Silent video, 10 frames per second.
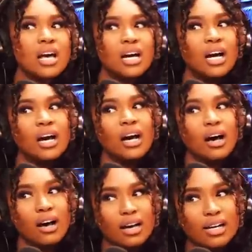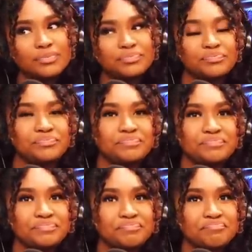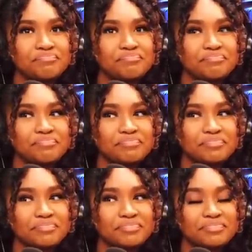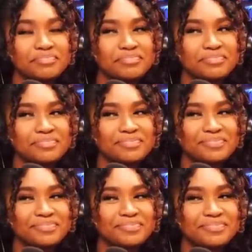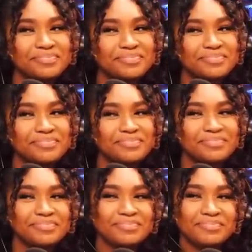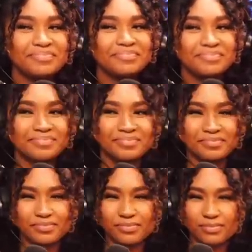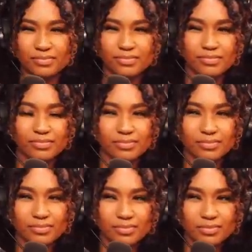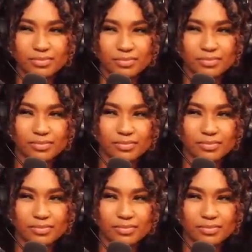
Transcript: This person isn't speaking.